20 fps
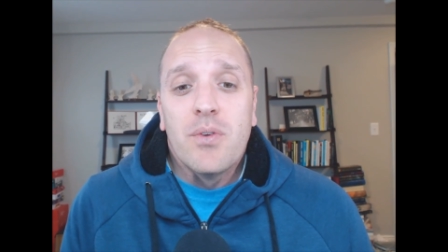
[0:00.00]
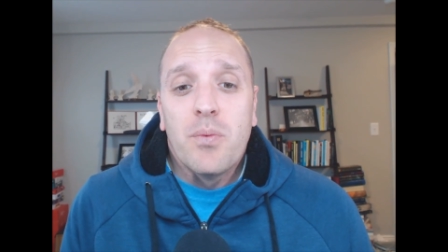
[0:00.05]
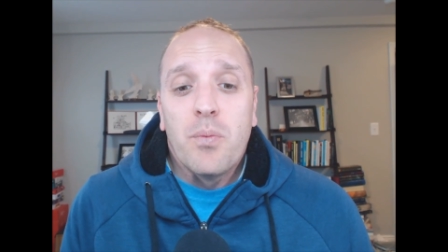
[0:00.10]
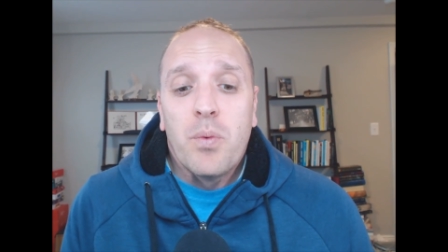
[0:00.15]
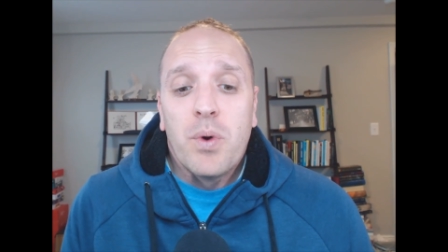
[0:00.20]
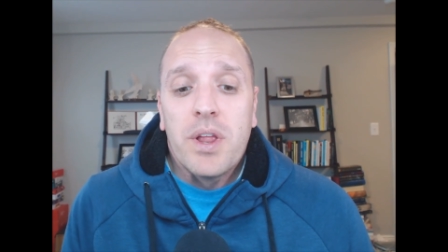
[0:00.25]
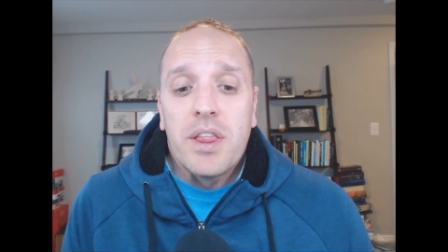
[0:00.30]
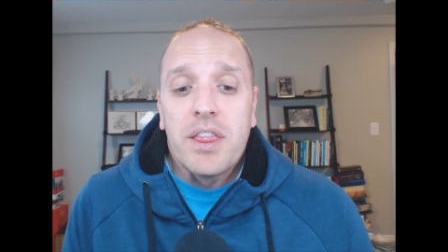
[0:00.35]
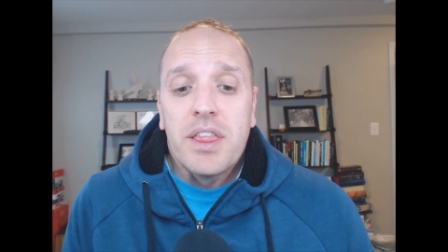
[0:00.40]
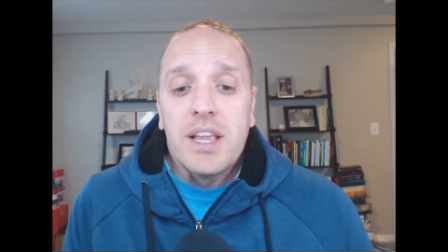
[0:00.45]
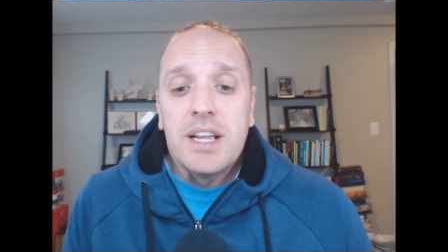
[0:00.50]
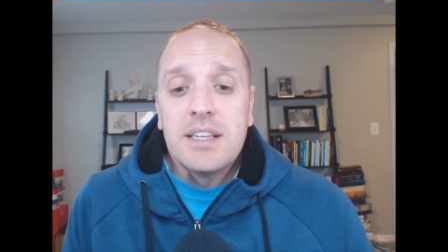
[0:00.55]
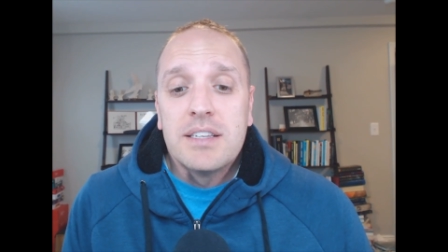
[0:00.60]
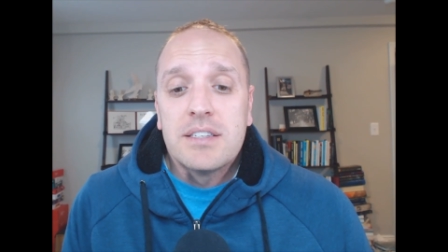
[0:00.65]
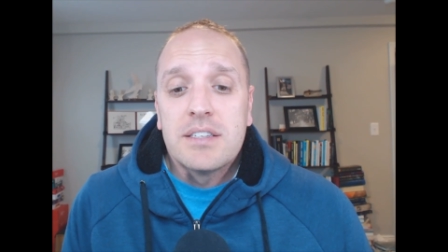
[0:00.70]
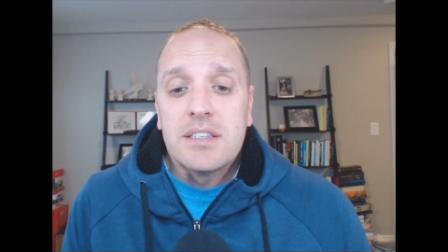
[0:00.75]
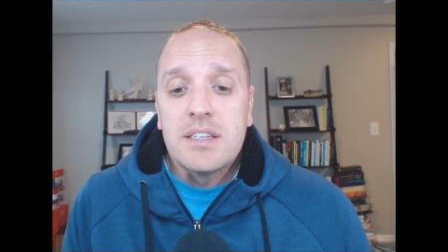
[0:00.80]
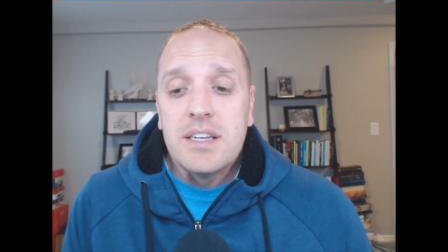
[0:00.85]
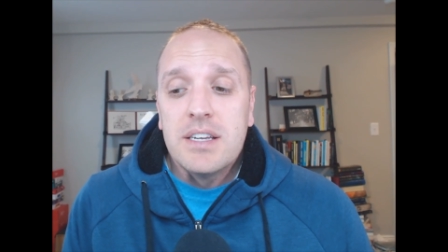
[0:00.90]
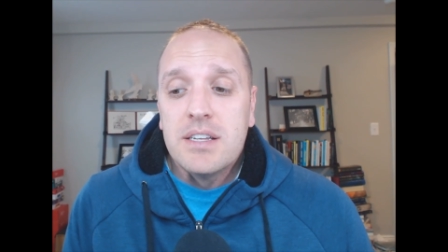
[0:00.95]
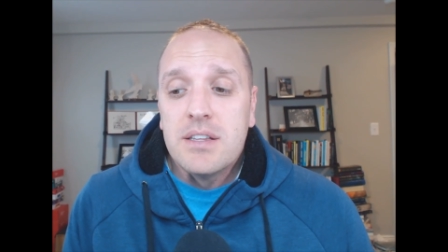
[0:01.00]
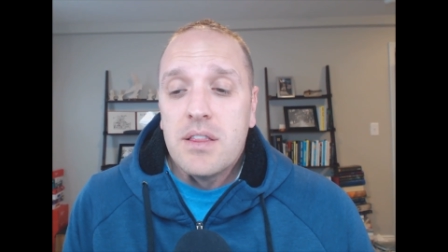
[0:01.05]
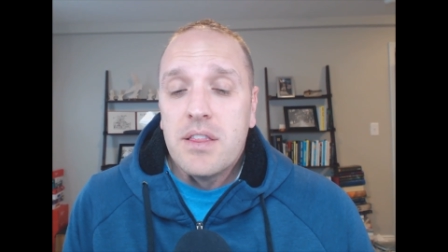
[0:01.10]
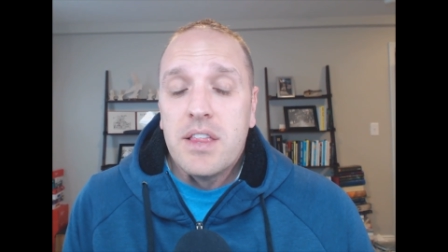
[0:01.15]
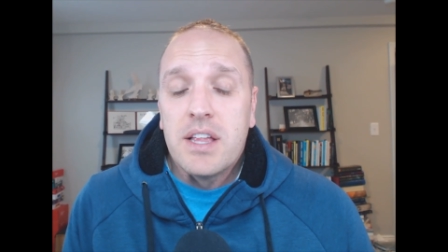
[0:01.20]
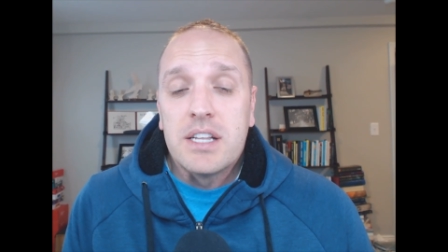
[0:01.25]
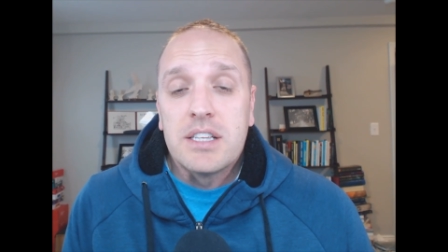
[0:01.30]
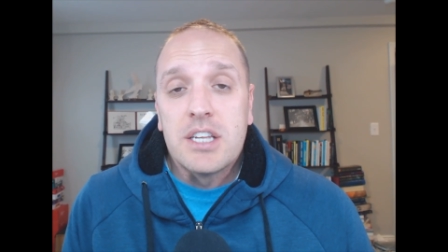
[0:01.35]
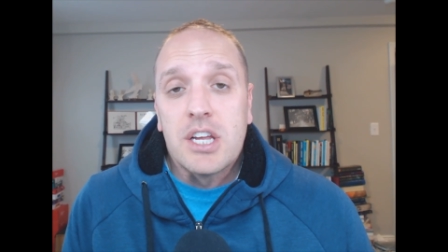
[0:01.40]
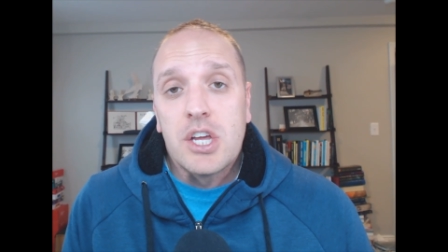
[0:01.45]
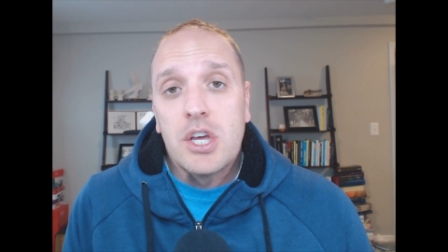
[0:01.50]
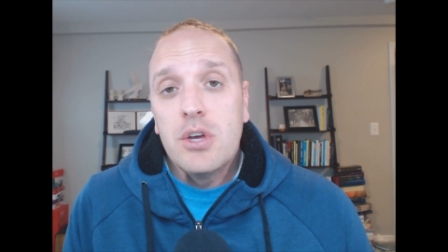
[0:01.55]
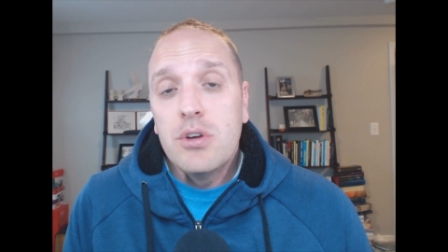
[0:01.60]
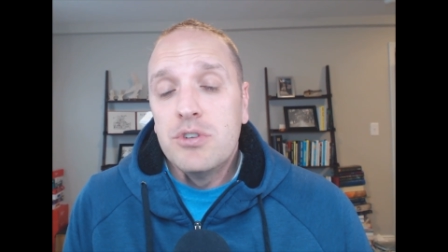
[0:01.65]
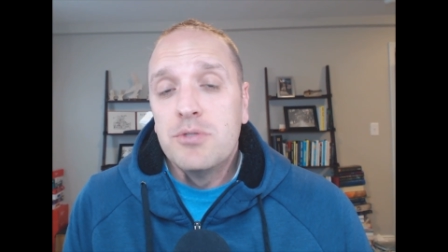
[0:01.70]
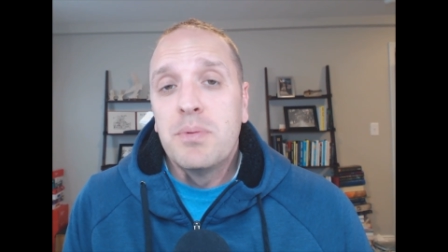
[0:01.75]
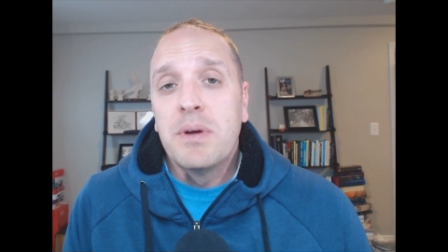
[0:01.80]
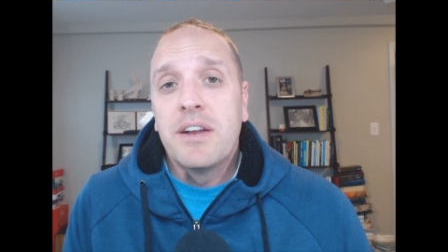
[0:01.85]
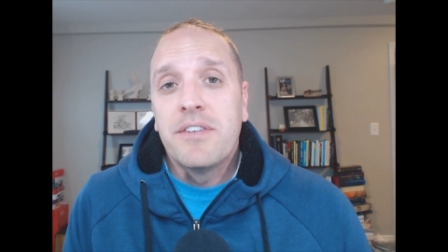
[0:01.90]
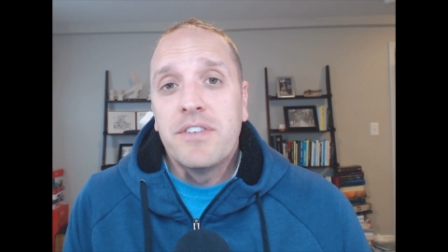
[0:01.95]
one of the things that's a
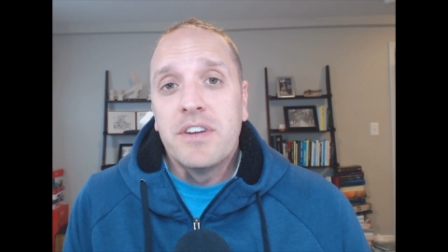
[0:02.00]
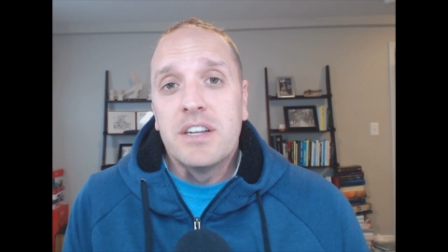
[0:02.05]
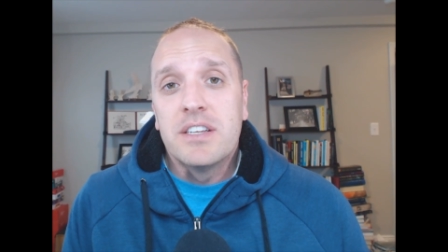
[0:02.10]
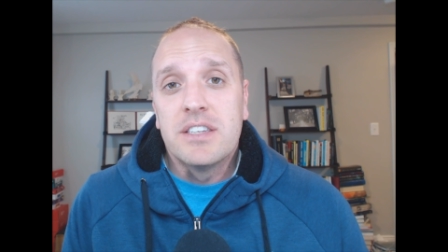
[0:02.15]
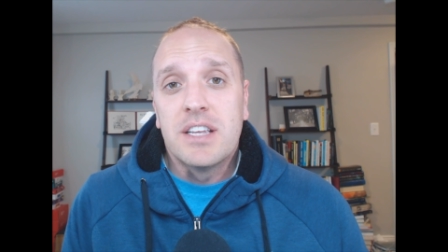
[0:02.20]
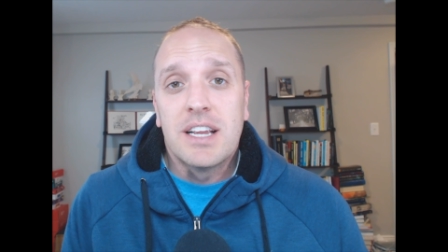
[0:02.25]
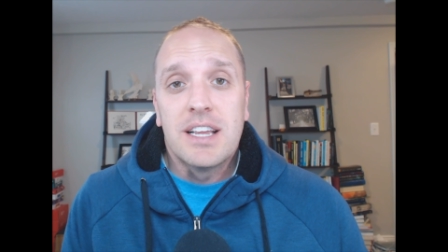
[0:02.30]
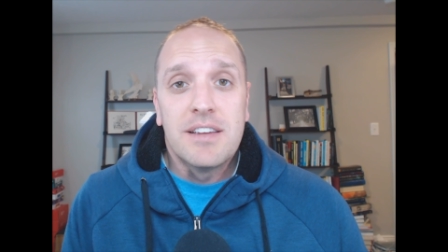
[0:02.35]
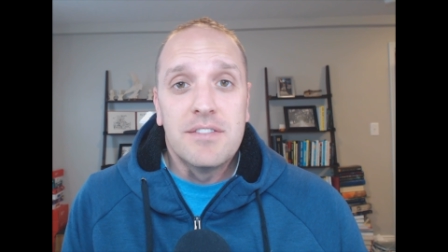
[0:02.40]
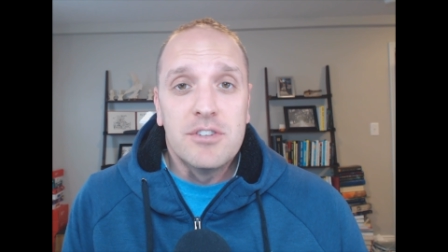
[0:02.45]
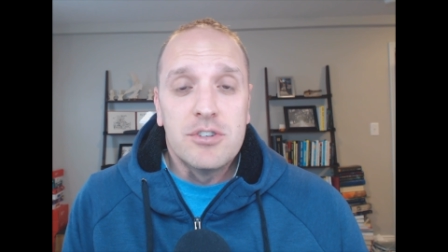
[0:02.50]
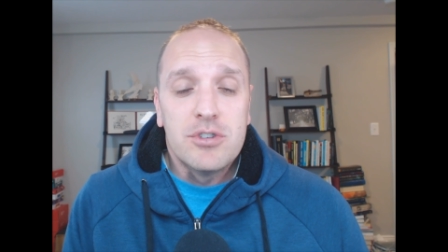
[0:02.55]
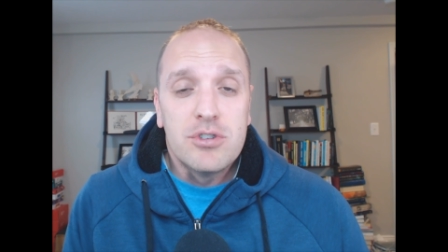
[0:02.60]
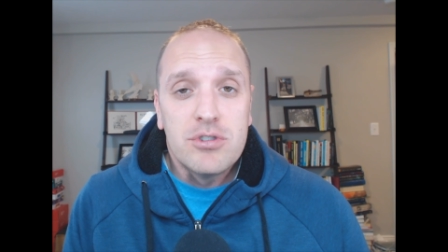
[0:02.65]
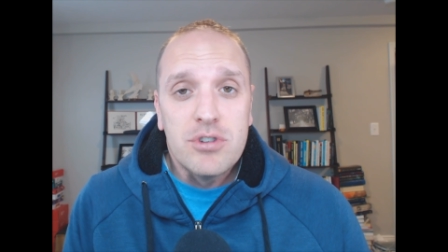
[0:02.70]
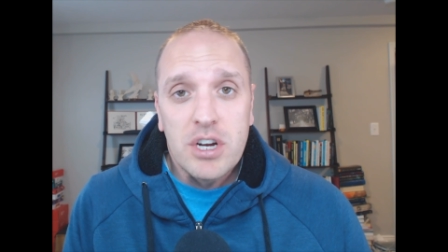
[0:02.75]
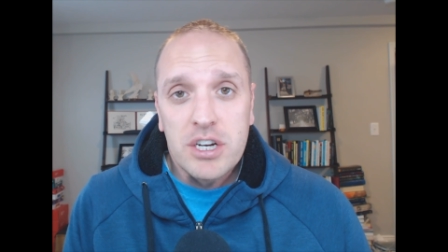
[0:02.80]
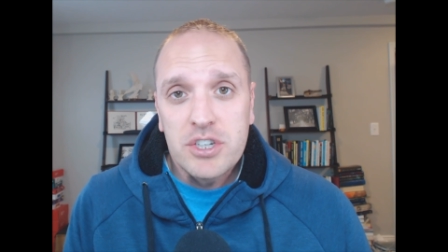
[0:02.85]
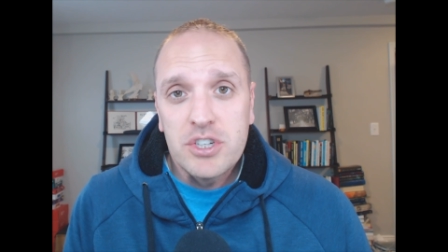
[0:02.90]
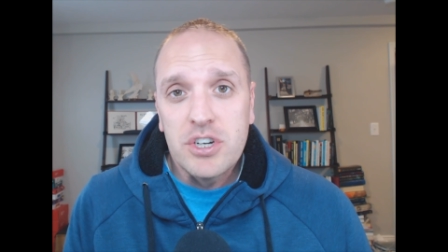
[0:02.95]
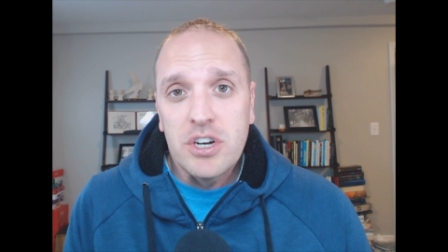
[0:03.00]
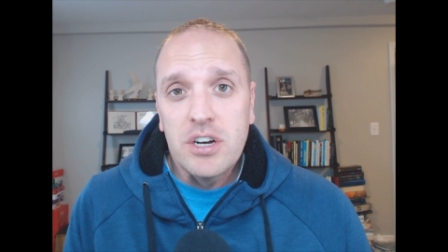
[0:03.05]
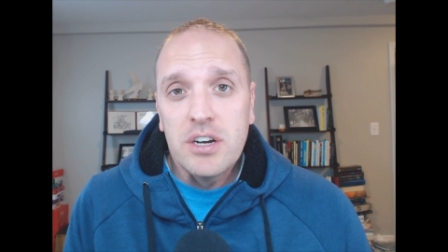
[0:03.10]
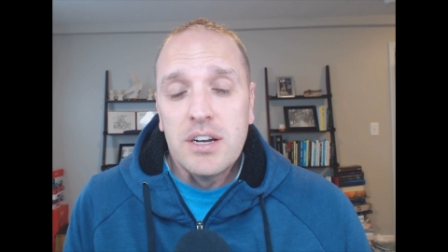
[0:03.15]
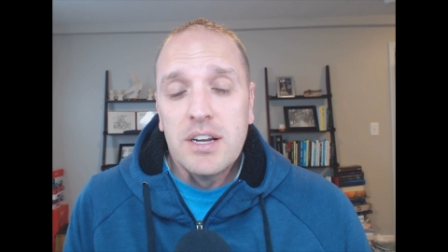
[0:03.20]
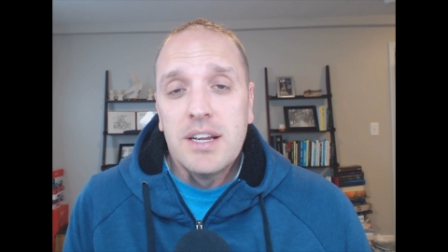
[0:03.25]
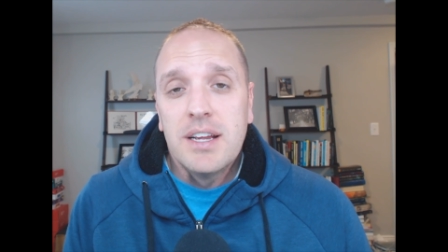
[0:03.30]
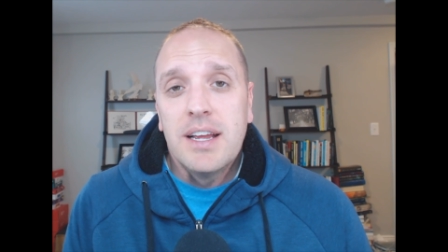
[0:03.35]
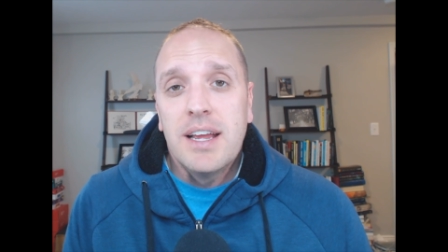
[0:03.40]
huge benefit is that it gives you structure,